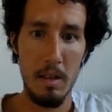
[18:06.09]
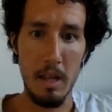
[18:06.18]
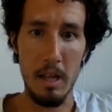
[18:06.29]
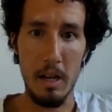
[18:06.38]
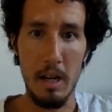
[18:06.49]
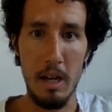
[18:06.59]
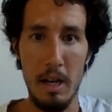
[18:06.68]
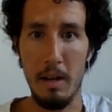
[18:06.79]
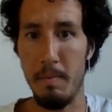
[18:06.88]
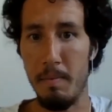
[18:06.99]
Then
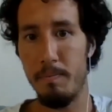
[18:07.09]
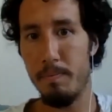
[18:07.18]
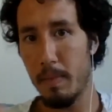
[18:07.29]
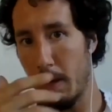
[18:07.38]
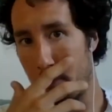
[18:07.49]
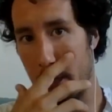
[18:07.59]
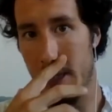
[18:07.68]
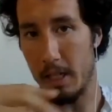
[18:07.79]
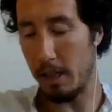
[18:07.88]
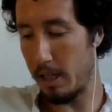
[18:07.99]

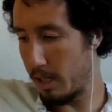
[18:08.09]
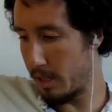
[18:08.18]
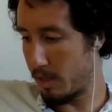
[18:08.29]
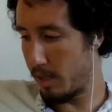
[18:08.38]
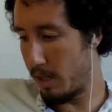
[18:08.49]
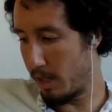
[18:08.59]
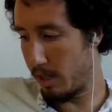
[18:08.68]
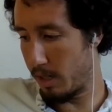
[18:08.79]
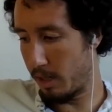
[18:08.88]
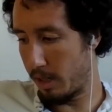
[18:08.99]
basically is
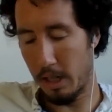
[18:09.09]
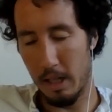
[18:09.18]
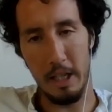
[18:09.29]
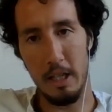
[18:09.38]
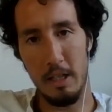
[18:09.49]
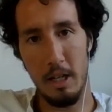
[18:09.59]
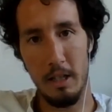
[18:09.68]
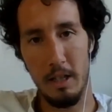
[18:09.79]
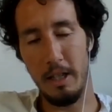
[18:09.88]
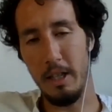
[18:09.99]
the like
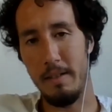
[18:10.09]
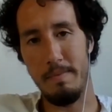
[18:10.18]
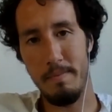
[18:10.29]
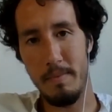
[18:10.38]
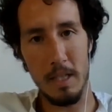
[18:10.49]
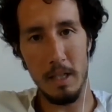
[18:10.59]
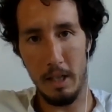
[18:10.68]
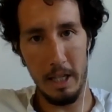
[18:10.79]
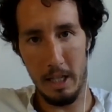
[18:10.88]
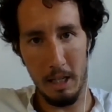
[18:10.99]
a single
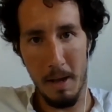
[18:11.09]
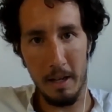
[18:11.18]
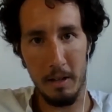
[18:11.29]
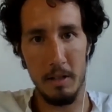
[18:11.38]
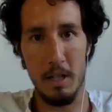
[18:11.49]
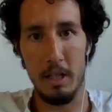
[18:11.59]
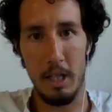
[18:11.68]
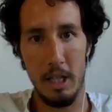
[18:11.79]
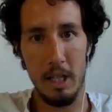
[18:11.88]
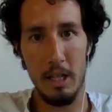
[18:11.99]
leg kickback or a
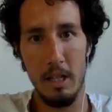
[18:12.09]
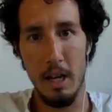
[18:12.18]
donkey kick.